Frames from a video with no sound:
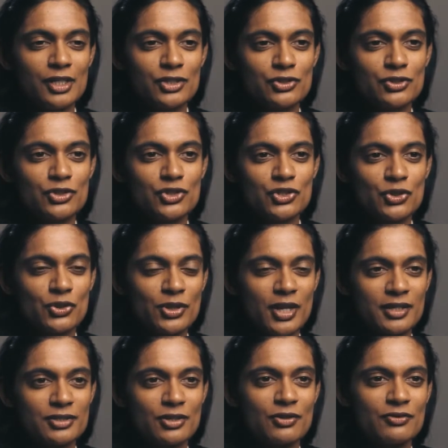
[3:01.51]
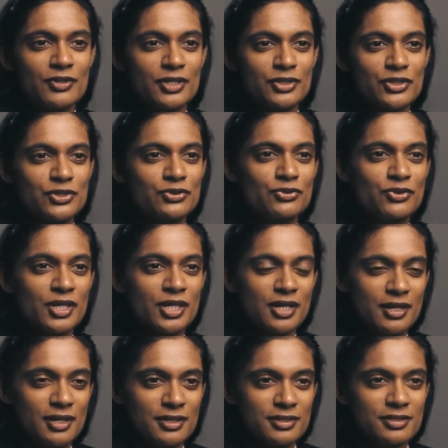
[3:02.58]
to ensure that over 2 to 3
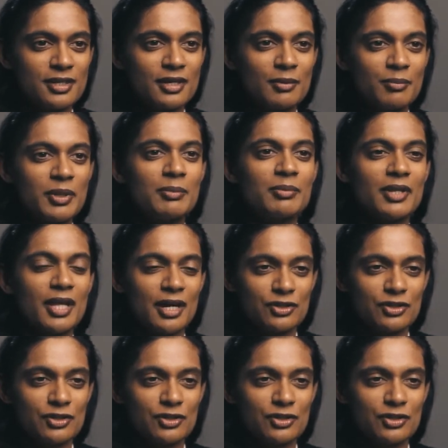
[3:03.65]
years, people are